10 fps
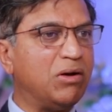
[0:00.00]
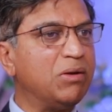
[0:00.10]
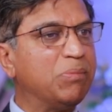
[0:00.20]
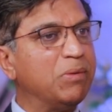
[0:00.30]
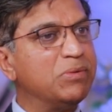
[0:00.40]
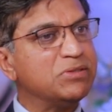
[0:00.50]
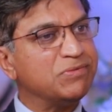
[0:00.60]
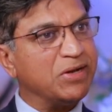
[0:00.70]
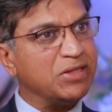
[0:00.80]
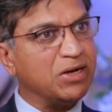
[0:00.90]
or a prime minister
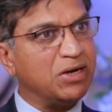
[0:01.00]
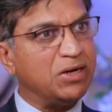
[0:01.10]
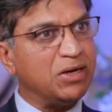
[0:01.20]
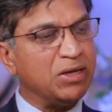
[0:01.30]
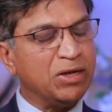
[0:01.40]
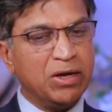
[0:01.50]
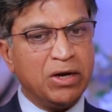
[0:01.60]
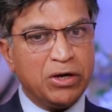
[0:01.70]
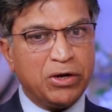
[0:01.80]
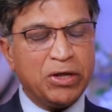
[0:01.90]
of another country.
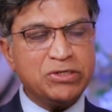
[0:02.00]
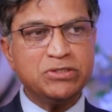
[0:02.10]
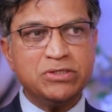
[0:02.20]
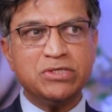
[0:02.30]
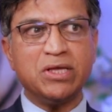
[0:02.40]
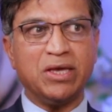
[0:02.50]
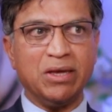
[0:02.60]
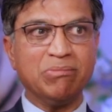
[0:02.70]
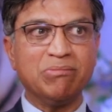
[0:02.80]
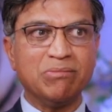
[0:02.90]
Trust is the key.